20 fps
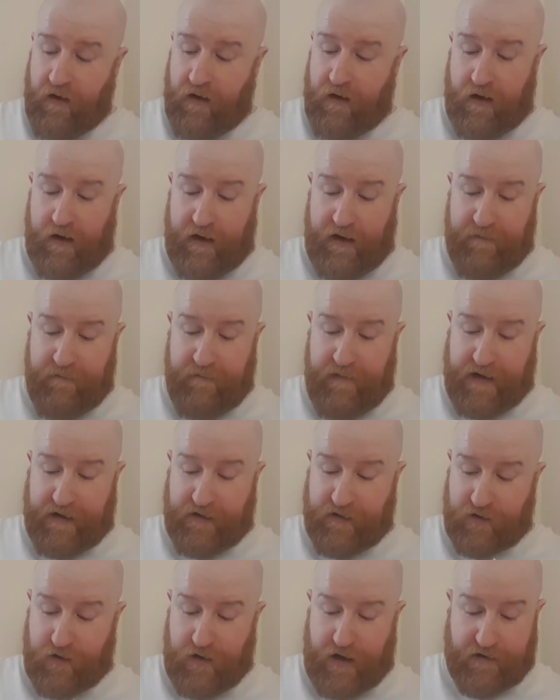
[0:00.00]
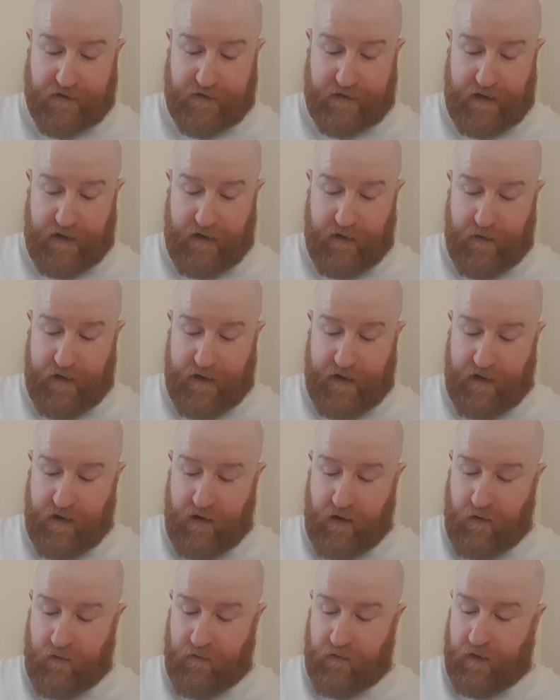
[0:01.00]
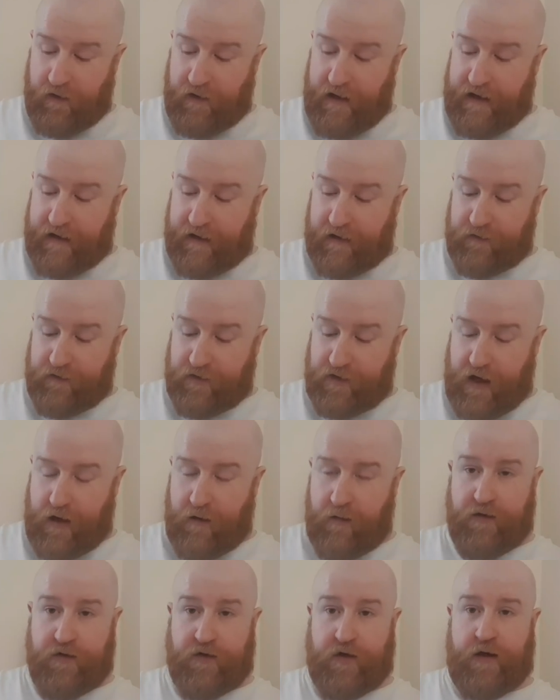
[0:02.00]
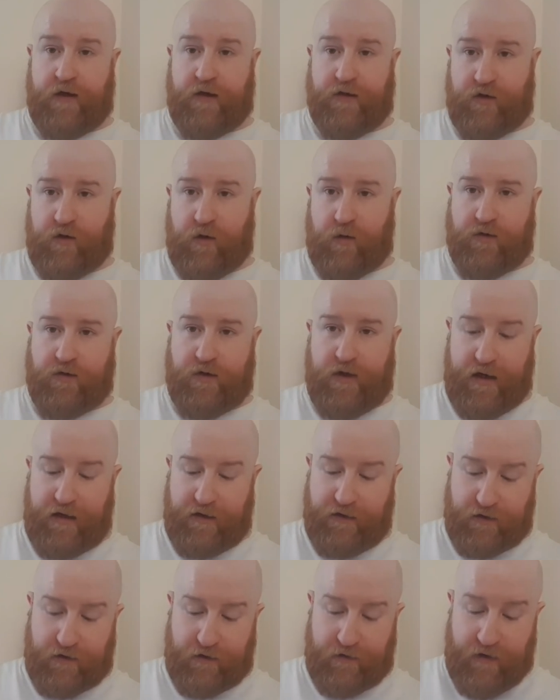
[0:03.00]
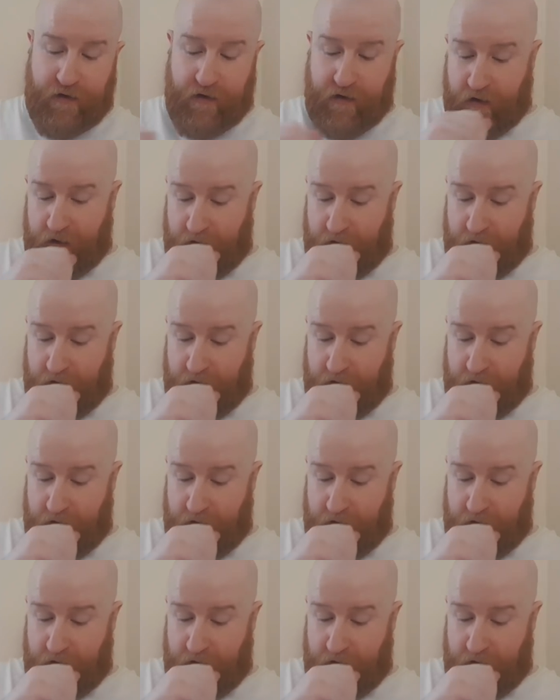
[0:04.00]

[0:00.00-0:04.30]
Inmates trashed D-Wing over a lack of showers and association.